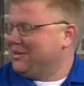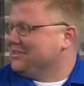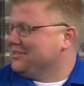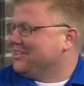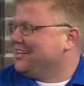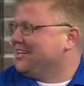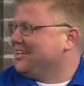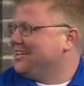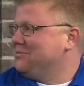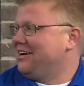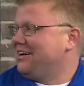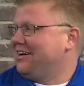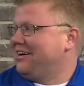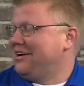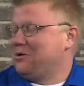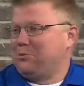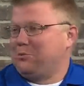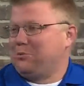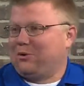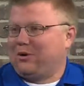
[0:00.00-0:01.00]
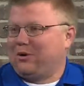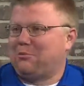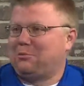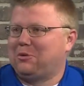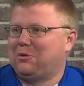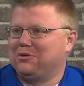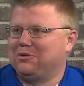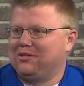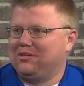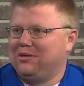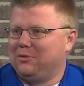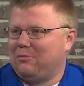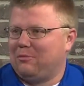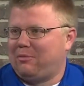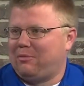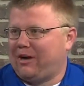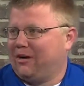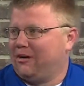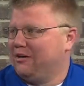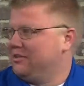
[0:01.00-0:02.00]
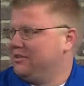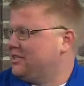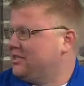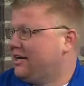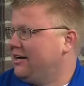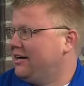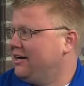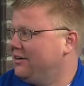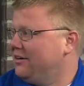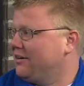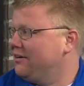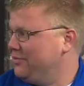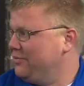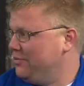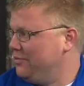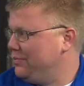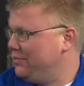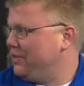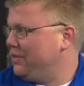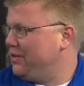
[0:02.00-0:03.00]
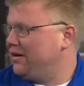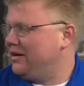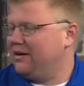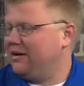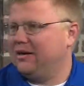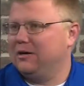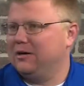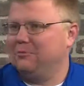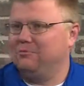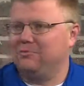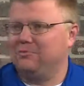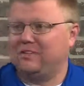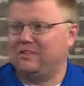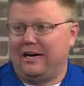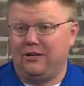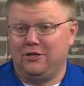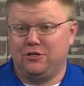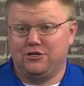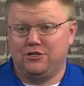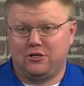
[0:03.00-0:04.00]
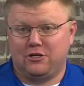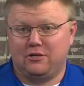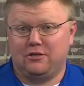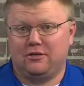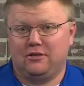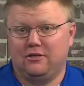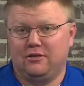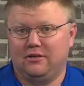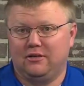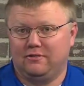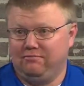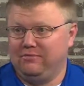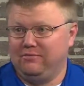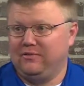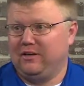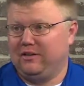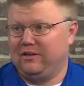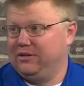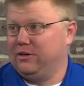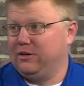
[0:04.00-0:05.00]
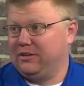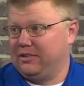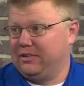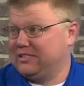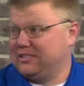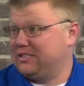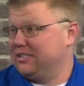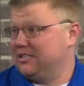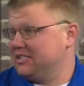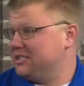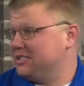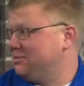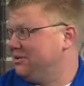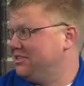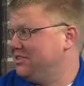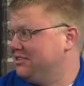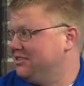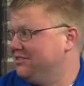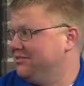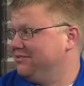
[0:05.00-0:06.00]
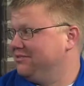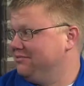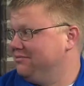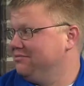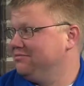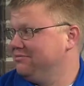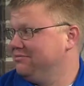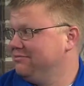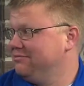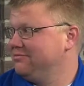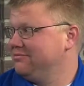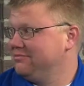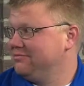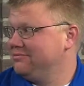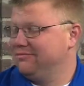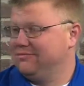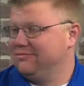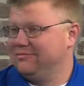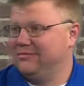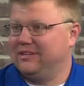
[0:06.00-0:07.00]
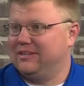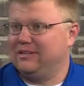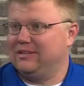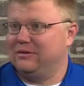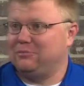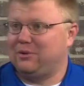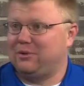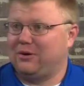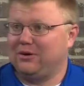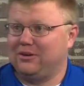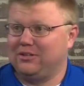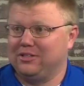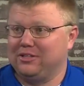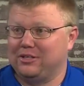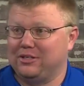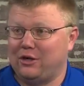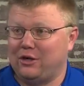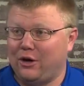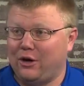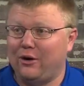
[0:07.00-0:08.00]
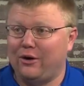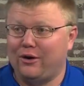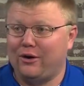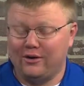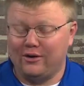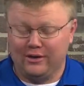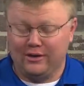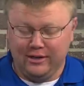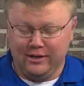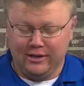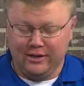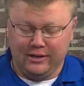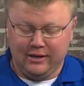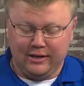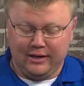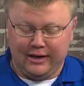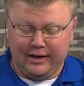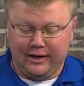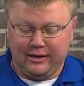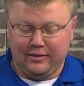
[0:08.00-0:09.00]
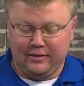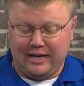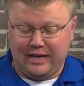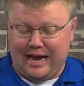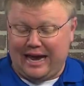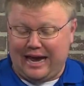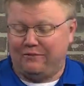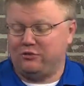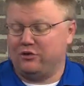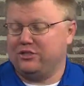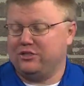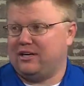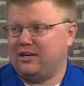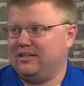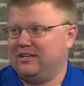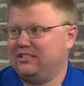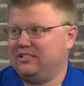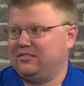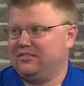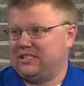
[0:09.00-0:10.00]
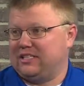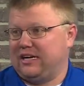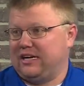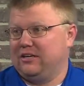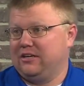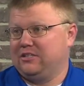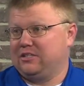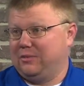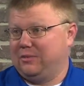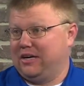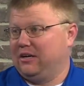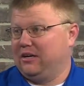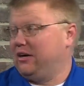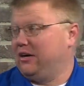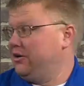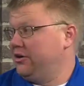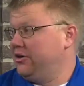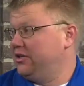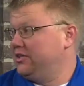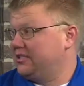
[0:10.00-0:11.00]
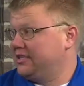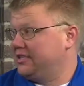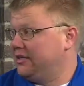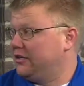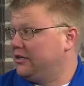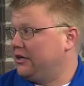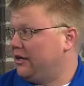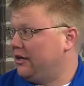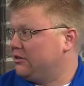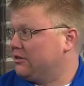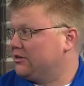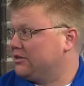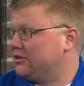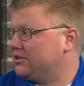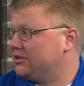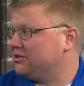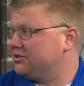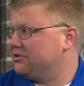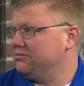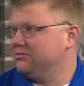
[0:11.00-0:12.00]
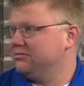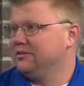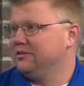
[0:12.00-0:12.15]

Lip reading: are talking about how to properly repair a tire. Tires are, that's an expensive part on your car, and the average cost of a tire is about $110.